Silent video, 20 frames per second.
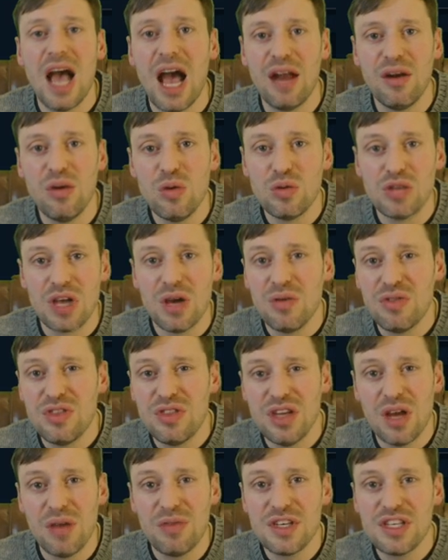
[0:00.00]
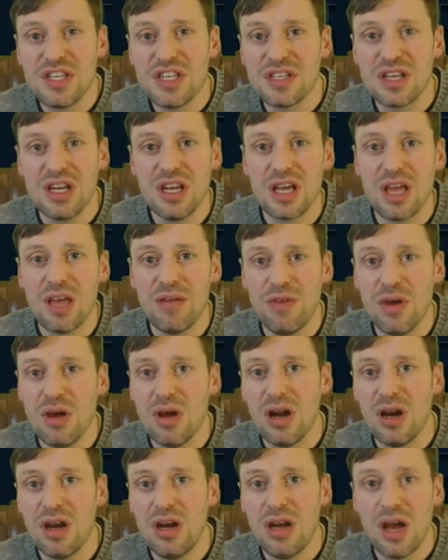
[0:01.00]
And also, you know, this is going to give
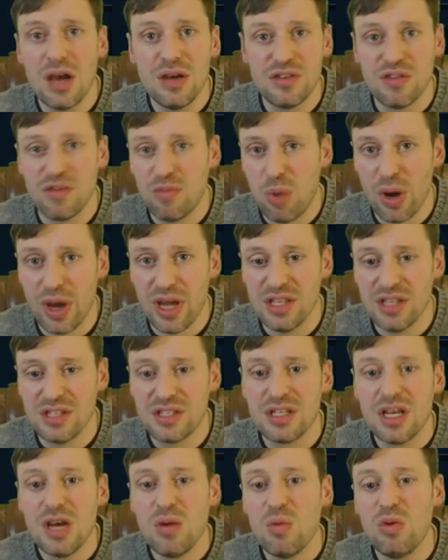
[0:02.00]
you loads of points,